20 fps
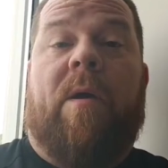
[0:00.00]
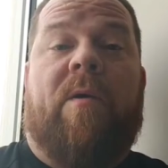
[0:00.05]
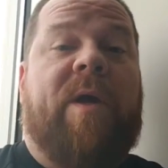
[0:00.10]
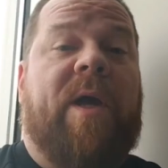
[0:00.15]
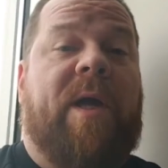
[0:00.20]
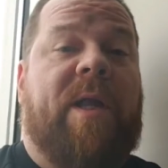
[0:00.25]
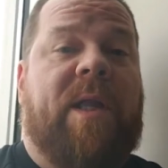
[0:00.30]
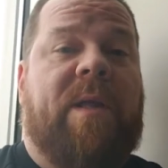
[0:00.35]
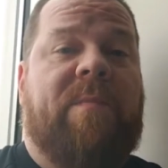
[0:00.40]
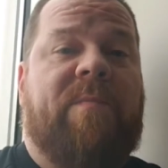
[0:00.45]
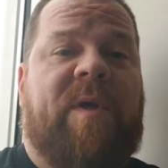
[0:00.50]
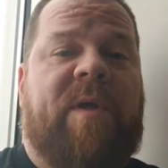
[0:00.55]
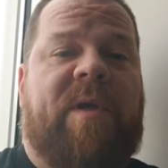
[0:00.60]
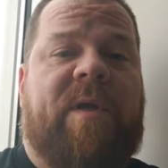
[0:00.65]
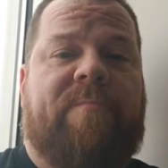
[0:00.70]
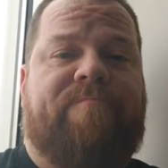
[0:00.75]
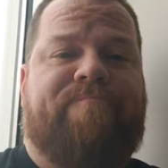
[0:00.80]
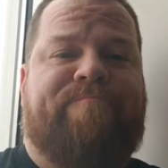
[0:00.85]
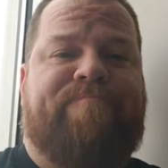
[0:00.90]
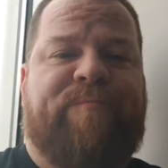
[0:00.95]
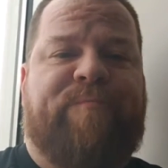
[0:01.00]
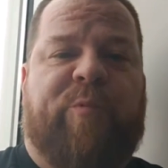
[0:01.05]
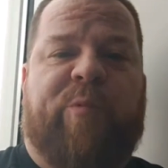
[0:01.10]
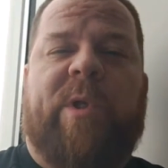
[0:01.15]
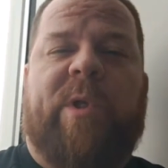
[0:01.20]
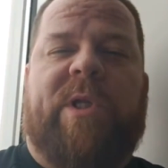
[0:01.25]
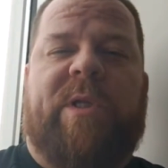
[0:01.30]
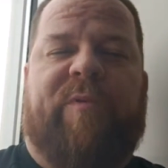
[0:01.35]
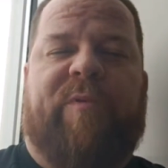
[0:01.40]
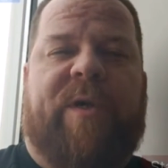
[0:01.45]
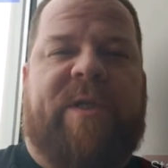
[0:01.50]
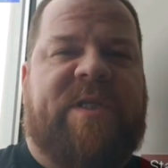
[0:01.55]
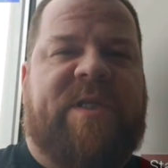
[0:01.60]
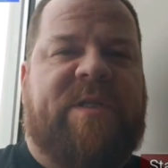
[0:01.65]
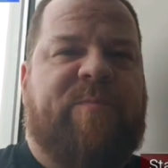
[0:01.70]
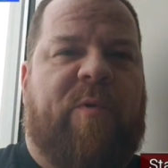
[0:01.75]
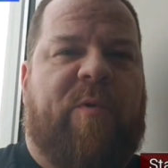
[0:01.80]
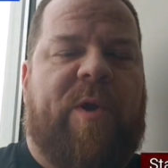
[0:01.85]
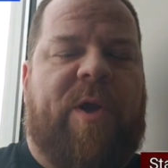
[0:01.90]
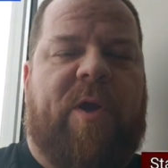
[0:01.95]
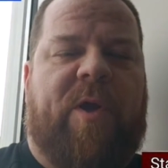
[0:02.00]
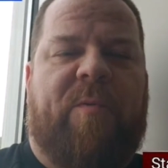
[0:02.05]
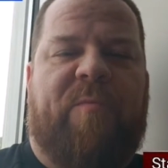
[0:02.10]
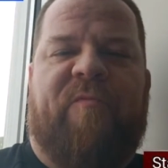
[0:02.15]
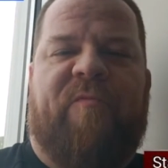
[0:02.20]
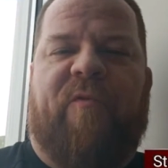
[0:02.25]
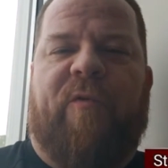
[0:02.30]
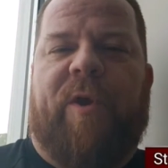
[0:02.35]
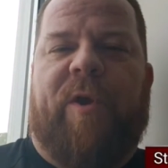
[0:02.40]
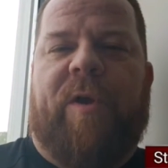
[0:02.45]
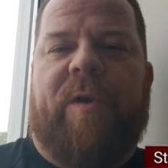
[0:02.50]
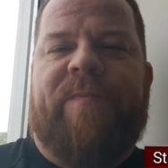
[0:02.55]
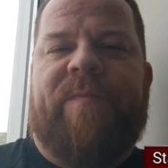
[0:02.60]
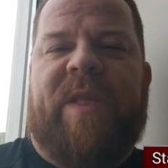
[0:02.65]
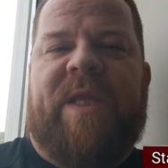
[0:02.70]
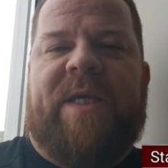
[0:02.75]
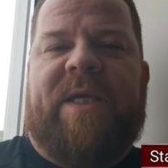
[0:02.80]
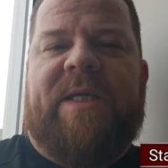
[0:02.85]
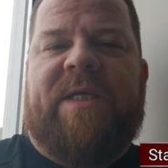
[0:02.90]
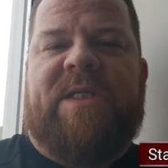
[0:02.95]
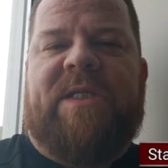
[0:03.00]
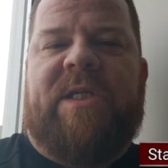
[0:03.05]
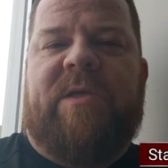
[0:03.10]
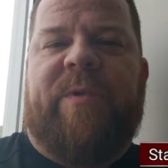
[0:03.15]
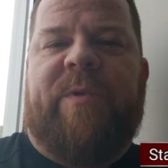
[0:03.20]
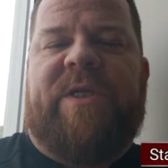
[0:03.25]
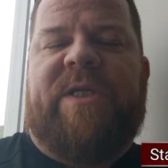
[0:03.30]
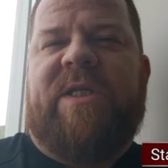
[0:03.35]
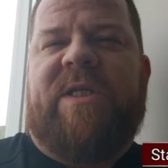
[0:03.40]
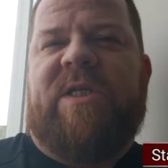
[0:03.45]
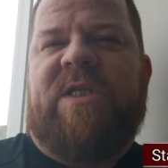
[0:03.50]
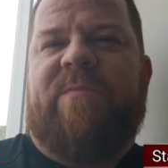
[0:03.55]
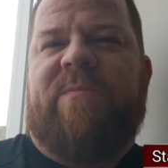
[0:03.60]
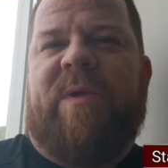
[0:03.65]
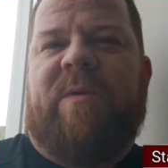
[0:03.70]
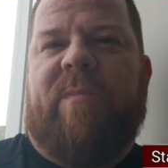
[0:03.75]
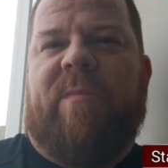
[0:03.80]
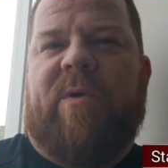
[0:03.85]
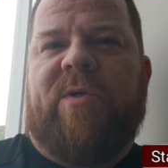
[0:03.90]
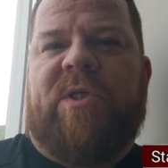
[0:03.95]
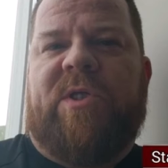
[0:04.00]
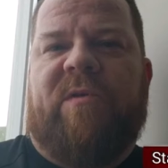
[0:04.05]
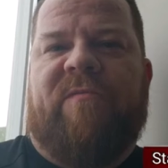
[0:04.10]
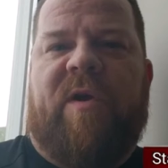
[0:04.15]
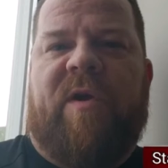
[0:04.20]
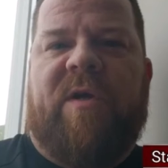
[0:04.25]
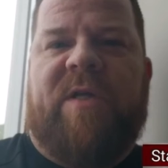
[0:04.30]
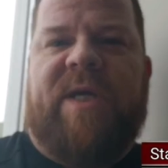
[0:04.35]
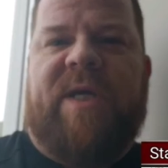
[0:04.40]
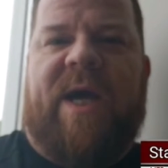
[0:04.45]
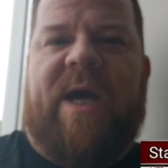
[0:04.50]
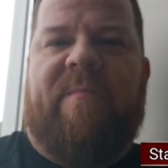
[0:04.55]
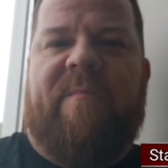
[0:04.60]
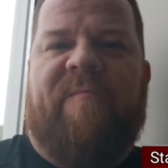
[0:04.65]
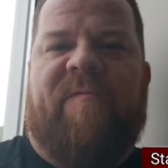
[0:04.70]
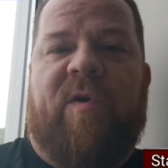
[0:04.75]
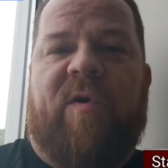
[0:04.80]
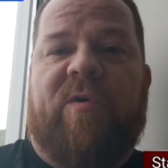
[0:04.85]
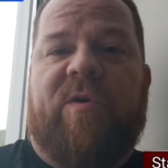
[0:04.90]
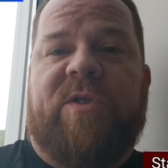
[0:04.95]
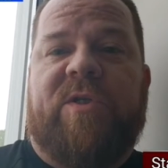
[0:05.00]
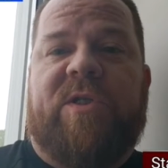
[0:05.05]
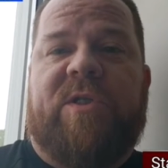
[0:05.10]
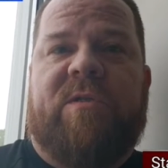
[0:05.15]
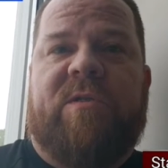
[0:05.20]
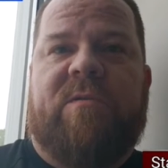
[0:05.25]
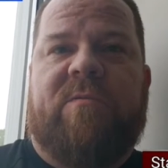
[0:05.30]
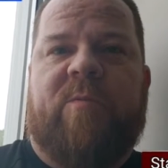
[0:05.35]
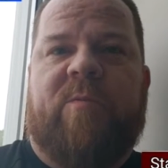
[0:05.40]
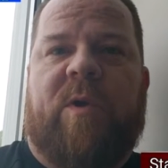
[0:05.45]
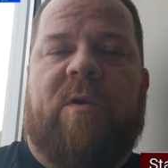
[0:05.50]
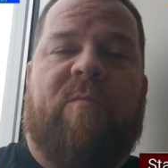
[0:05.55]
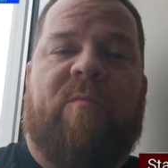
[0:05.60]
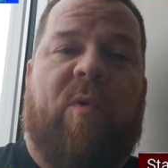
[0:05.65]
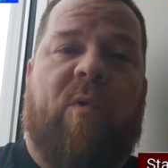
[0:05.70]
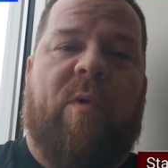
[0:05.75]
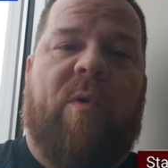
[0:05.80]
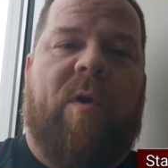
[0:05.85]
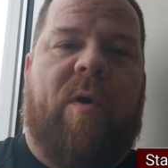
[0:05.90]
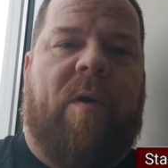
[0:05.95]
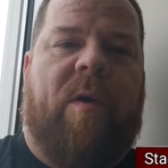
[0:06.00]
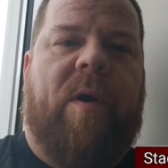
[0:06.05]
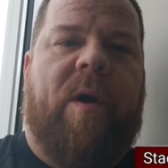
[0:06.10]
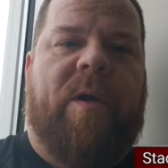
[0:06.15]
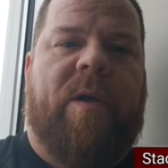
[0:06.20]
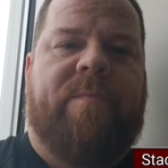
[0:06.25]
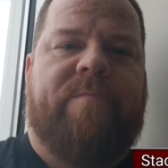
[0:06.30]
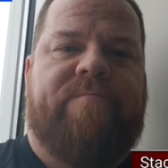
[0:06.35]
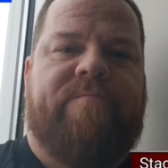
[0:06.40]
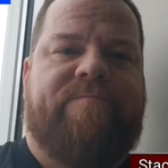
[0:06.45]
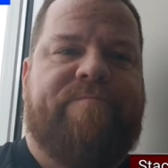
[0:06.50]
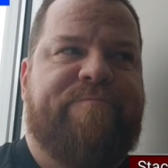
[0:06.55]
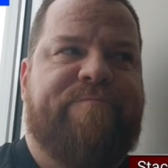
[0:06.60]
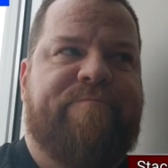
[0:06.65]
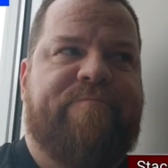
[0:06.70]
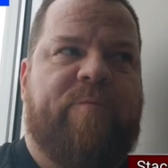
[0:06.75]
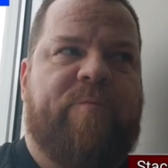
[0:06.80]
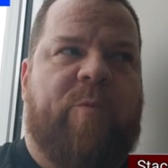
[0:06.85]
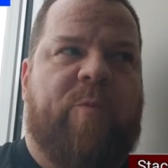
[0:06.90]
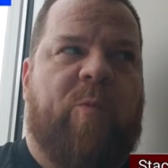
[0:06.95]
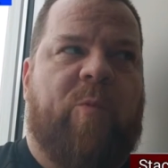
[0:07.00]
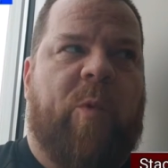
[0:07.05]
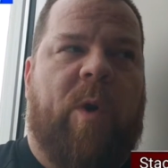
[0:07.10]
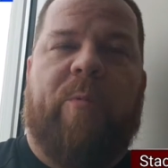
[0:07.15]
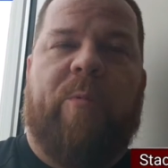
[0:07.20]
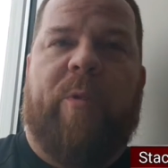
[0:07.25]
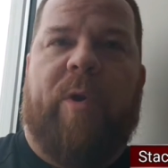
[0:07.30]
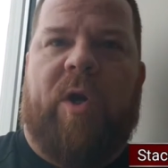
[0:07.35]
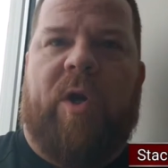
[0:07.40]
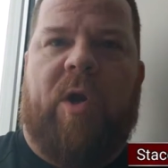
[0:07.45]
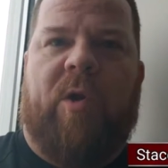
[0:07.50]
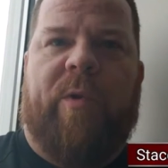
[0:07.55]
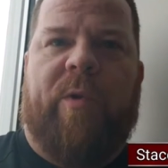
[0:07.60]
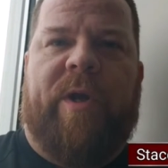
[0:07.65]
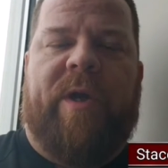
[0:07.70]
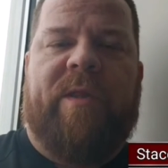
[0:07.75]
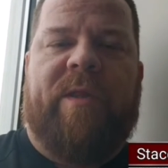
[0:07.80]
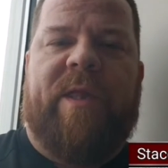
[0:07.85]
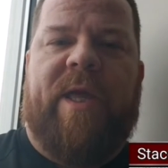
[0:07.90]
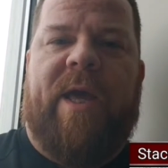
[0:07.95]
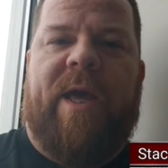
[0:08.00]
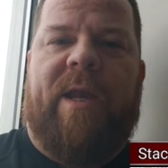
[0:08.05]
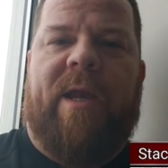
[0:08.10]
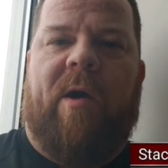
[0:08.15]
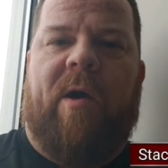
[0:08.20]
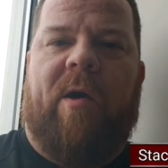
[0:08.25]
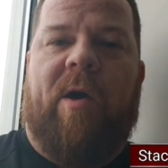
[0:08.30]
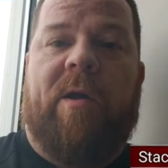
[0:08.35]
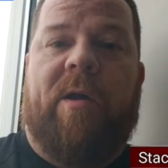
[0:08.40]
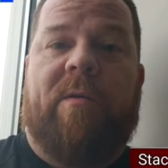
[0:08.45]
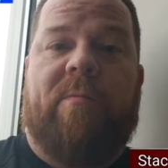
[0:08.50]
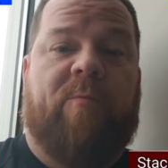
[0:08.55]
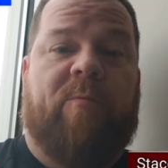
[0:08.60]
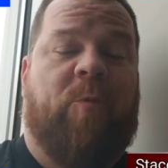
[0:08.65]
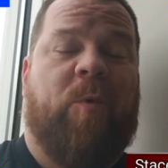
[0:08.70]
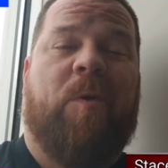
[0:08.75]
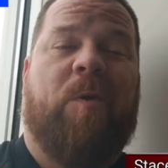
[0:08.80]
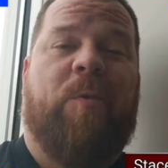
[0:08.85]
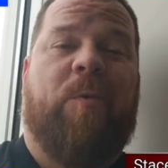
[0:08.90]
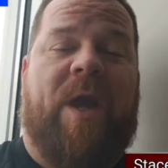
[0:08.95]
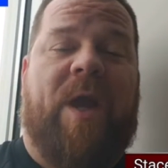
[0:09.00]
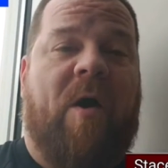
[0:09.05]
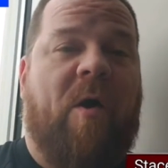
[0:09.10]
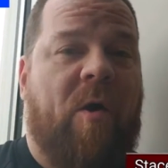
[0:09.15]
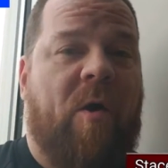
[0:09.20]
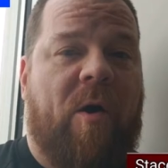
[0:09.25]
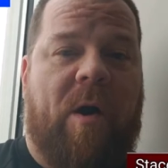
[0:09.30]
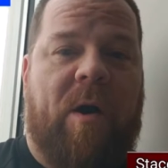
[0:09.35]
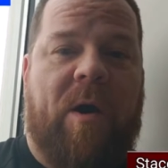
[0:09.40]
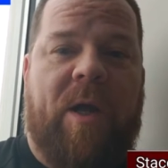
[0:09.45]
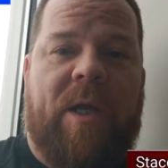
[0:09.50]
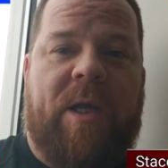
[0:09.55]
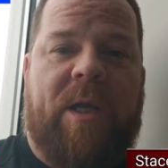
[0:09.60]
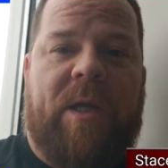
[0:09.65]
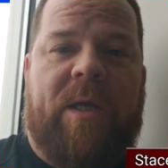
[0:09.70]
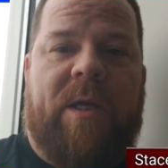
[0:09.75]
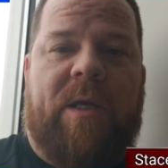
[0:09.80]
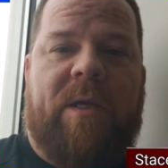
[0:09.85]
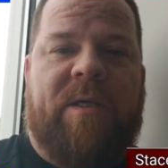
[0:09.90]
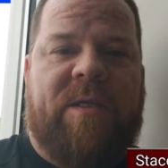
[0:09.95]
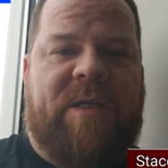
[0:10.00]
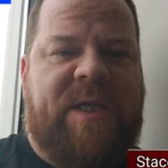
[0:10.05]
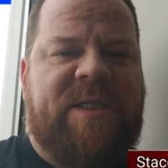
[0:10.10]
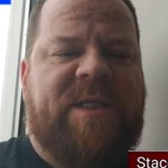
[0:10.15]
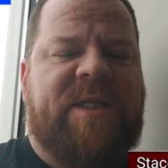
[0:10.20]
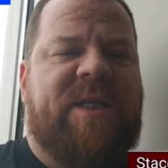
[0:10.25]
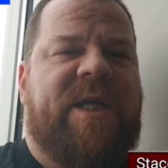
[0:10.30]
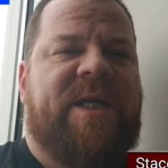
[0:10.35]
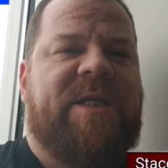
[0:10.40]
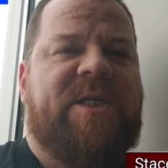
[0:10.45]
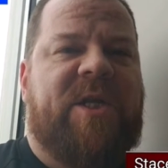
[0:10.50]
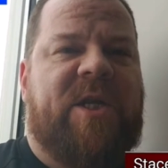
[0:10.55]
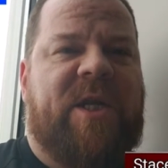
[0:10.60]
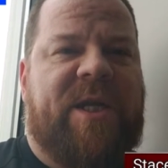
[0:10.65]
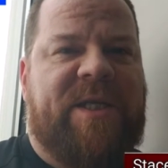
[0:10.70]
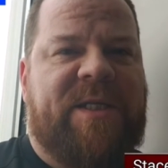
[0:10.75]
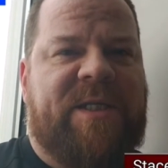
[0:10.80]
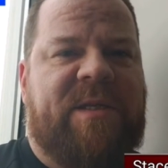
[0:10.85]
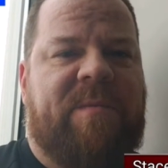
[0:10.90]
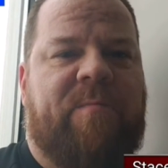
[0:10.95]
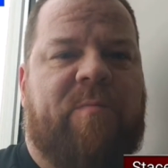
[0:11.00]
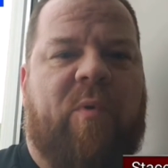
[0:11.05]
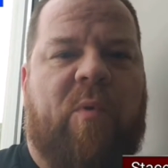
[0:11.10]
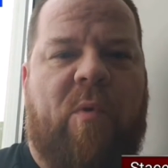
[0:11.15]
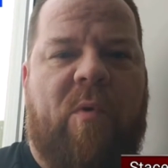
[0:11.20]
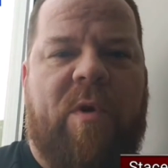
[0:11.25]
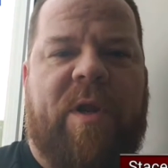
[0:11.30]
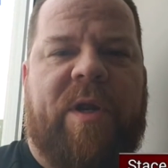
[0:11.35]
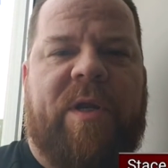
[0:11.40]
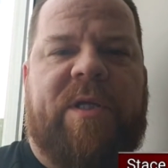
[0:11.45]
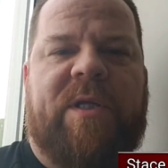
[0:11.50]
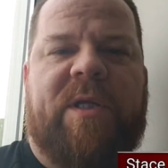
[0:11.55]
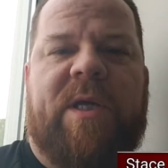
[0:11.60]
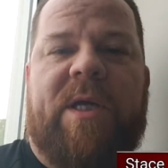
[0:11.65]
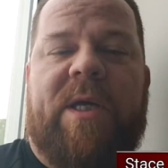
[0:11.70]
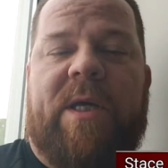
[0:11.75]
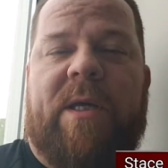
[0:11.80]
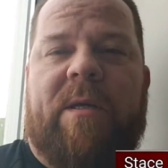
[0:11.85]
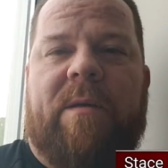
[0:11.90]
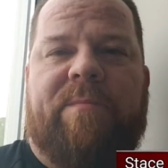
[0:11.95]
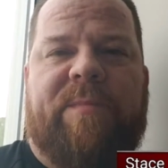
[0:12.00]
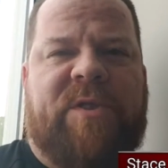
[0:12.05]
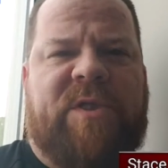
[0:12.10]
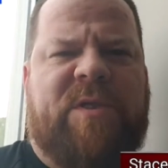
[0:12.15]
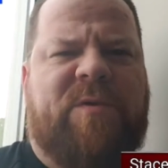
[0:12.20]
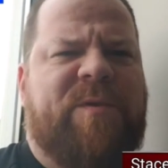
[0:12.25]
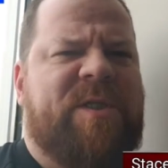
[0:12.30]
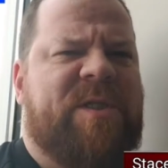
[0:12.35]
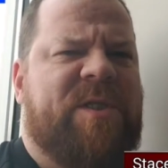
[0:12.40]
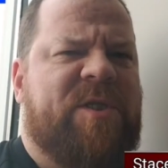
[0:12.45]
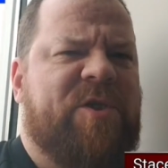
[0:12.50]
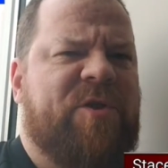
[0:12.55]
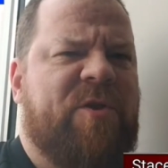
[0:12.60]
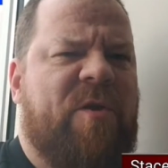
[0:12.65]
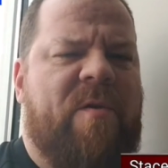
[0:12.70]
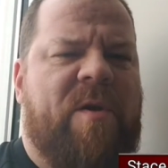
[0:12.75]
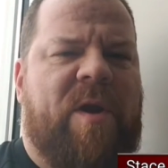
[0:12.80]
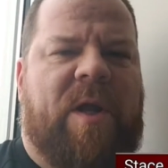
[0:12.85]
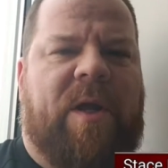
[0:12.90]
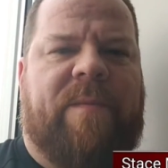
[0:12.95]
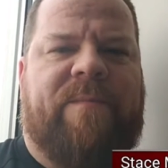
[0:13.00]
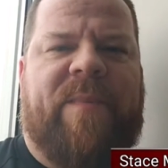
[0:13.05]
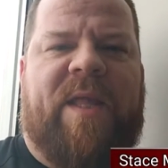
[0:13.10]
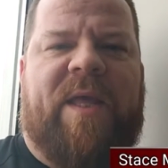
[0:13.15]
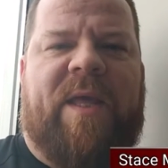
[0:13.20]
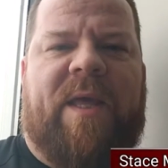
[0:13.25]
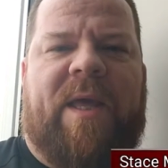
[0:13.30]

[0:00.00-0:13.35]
Okay, let me really bring this point home for you. See, we tend to spend most of our time focused, well, more on where we're going than on where we are. The destination is important, but so is the journey.